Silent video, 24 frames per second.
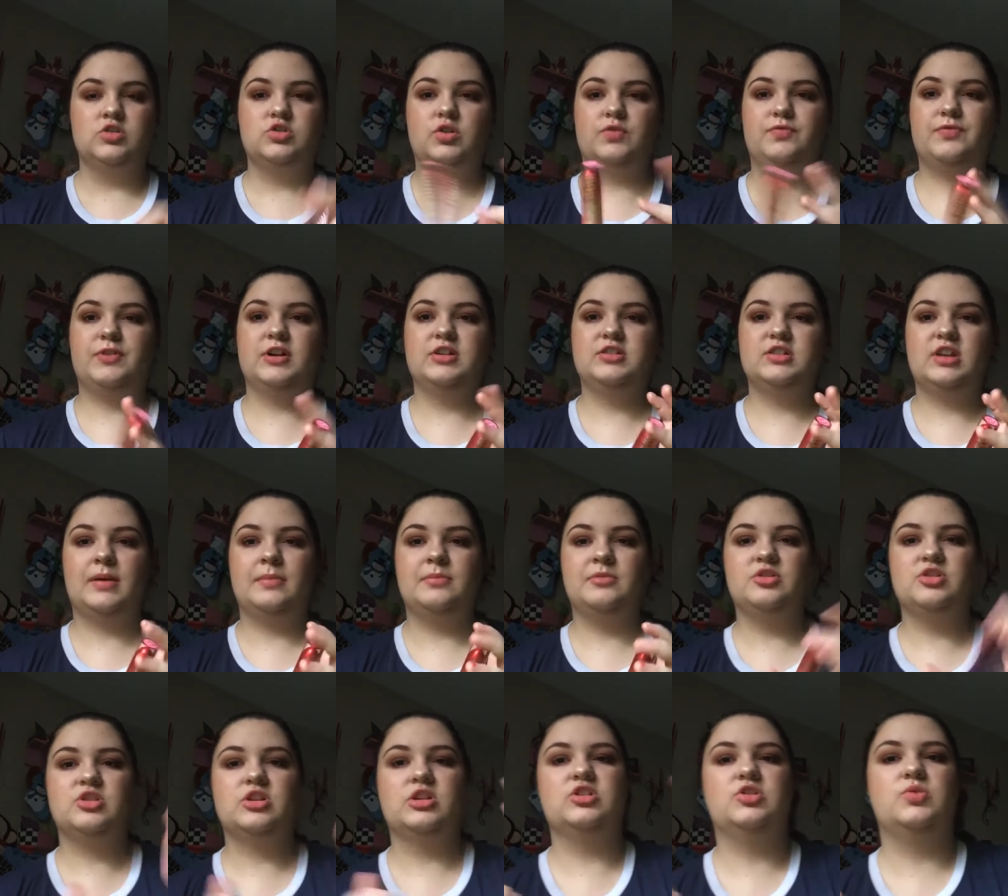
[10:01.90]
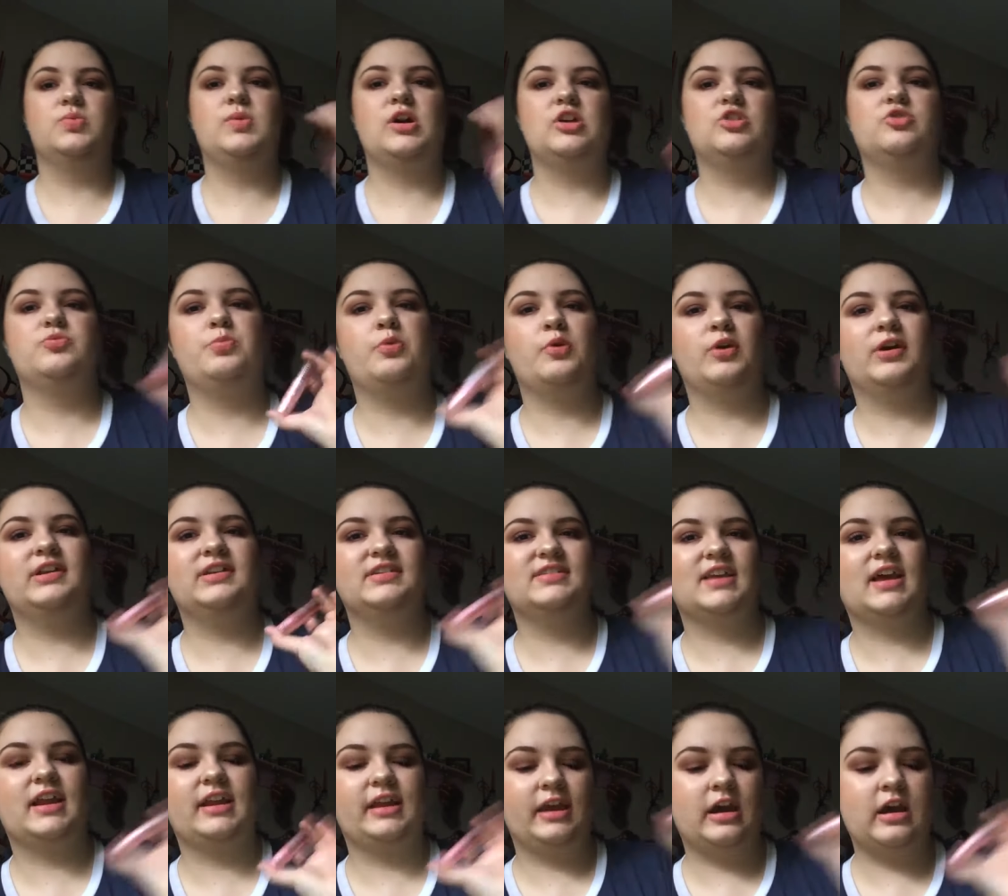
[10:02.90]
So first I'm just going to swatch
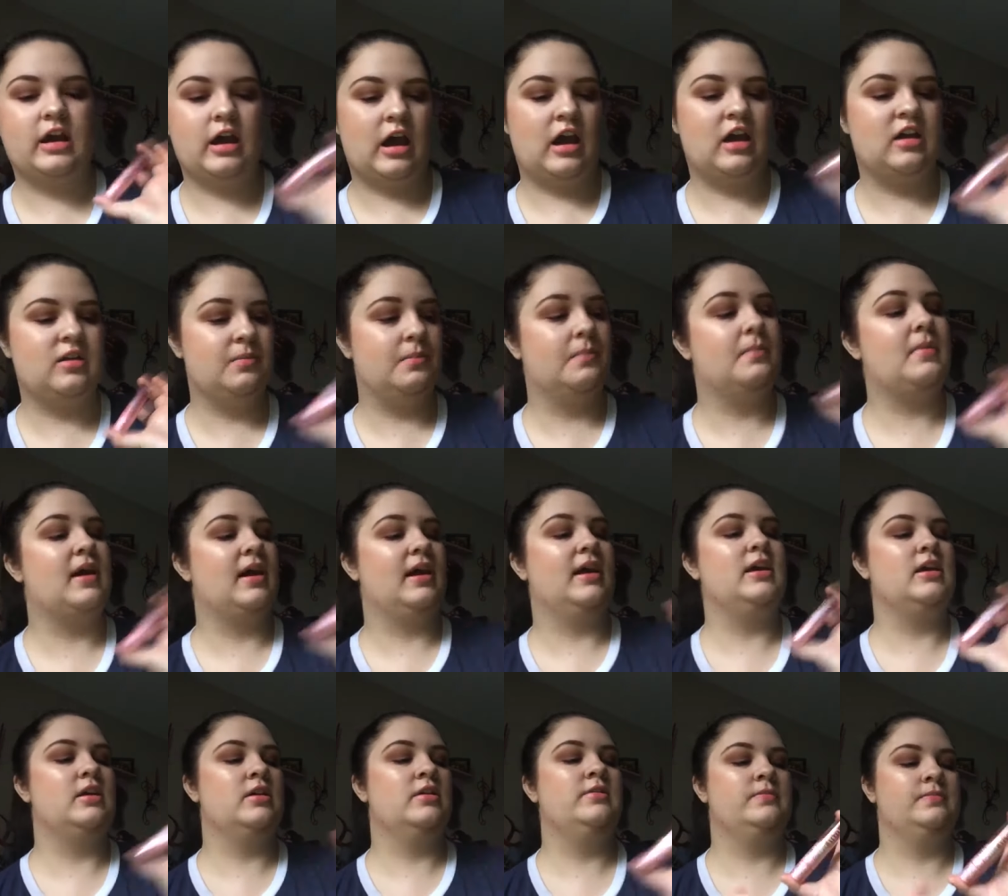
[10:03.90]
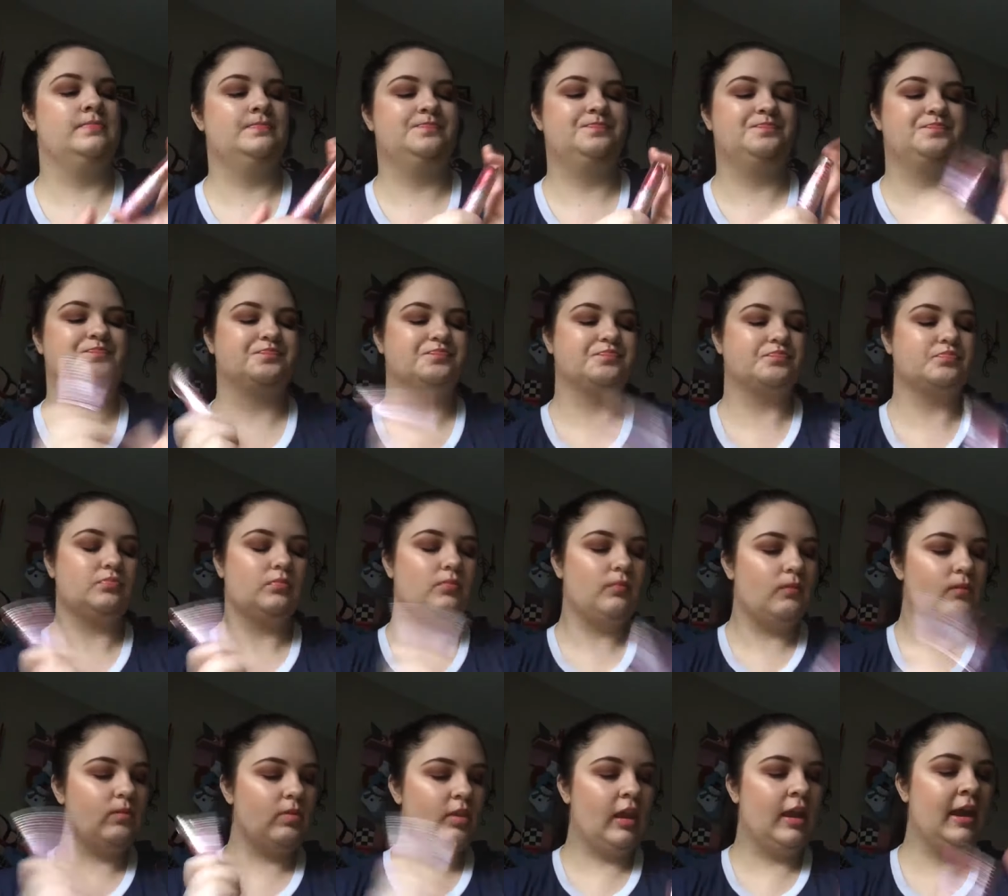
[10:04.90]
poinsettia on my
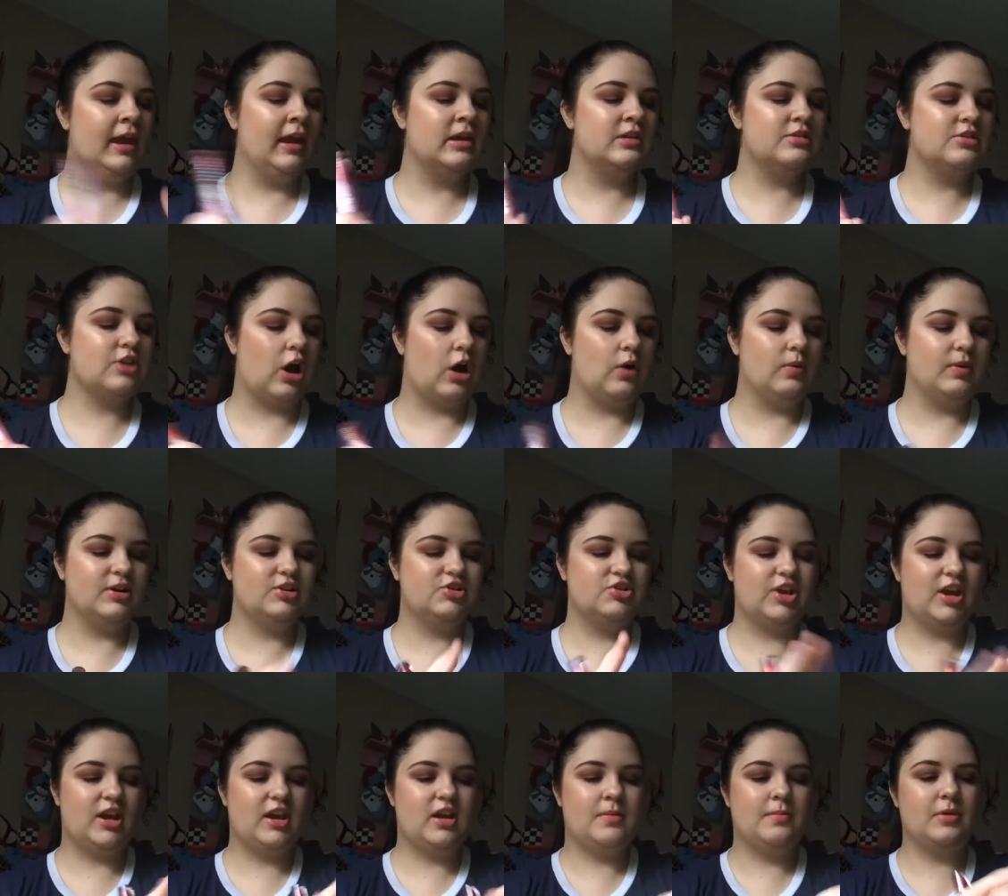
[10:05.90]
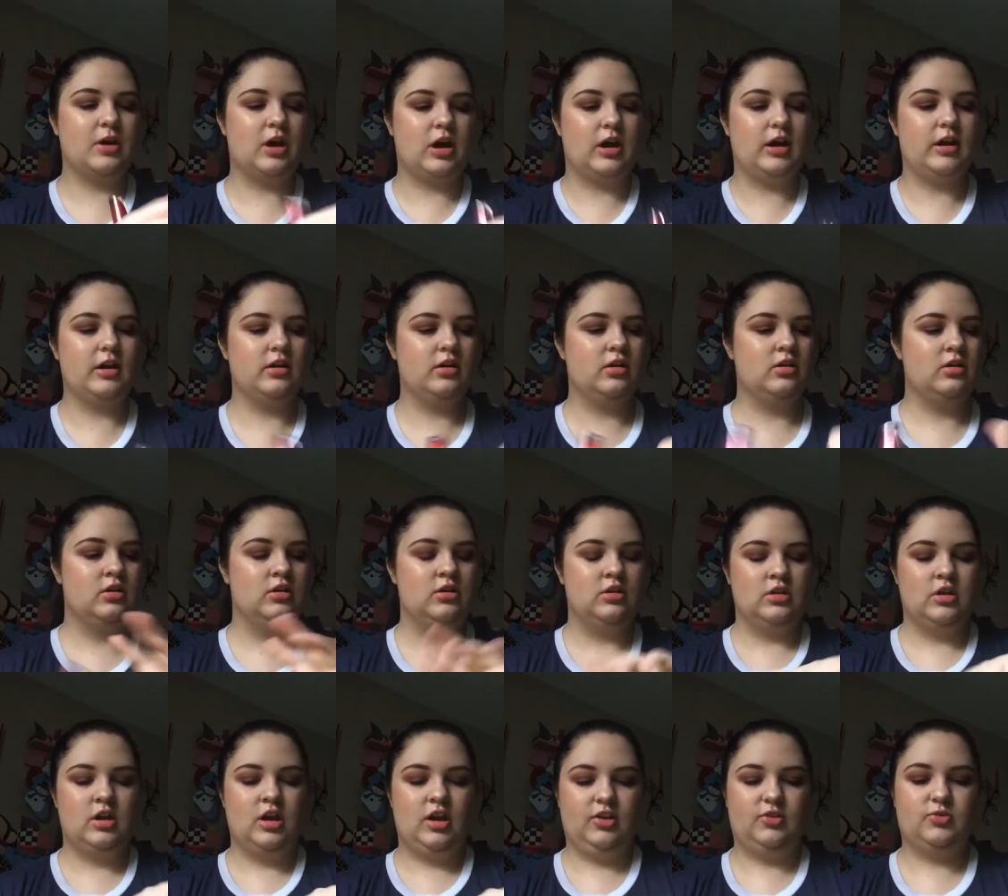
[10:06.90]
hand. Always shake them good.
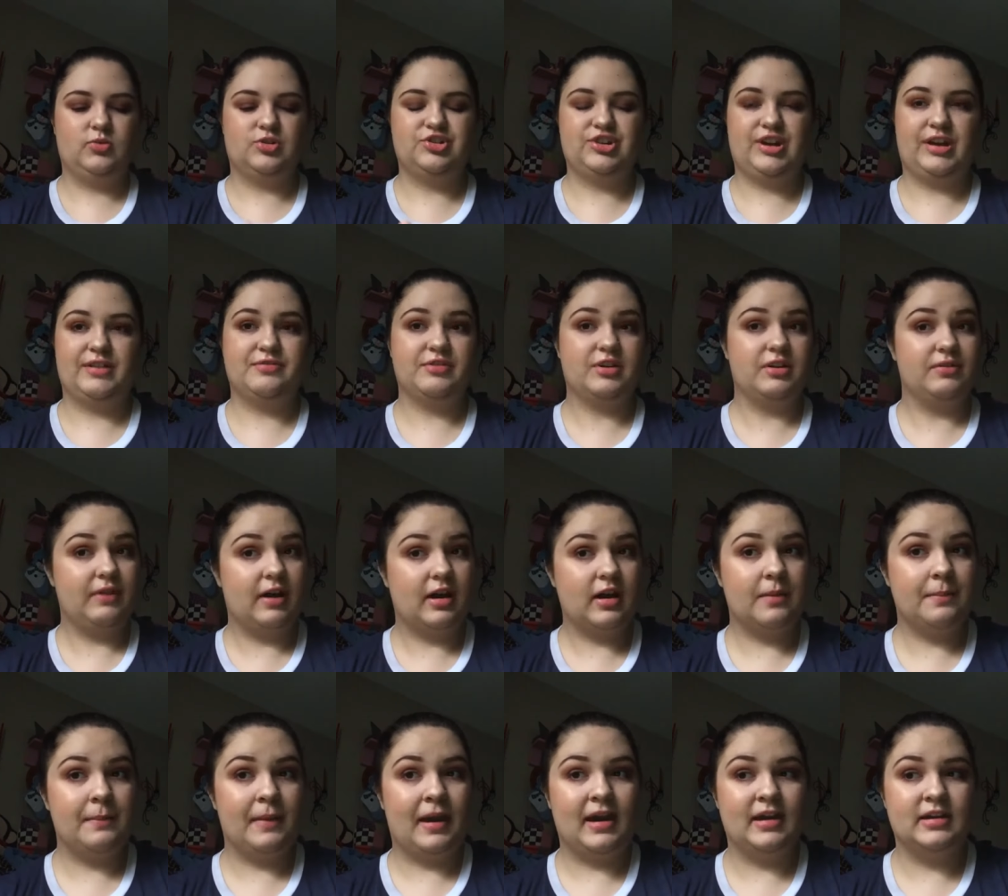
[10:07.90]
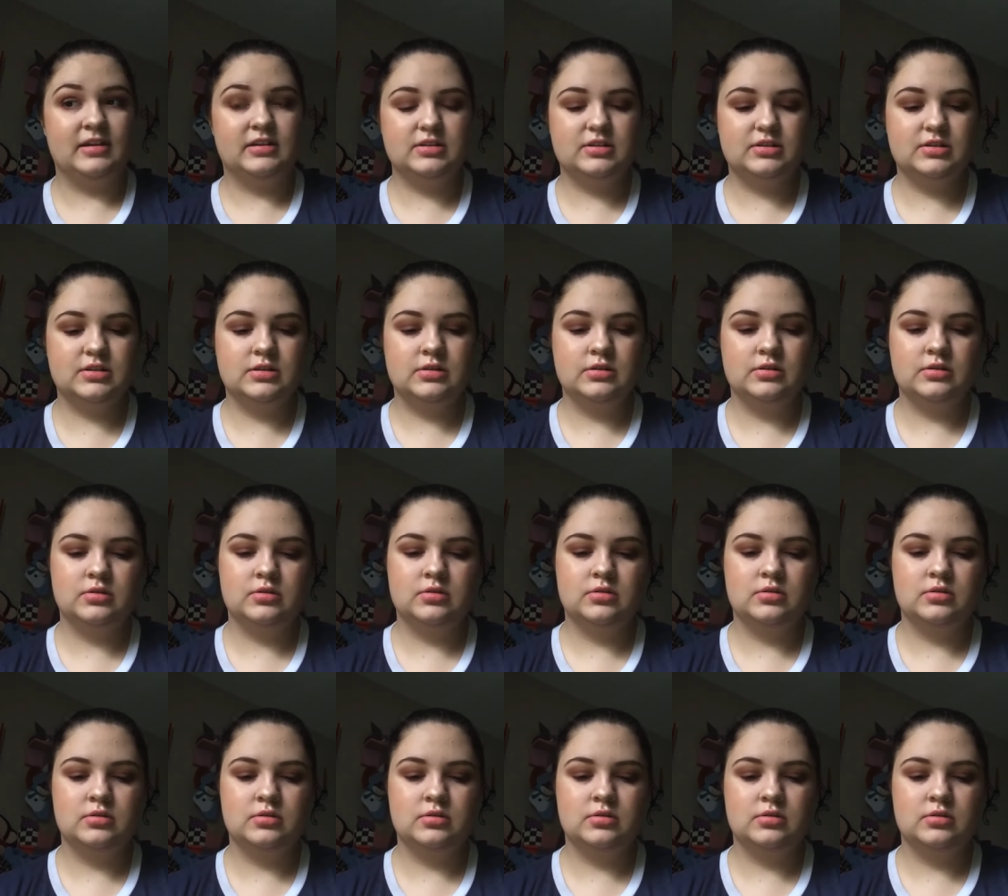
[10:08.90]
That's what Jeffree recommends.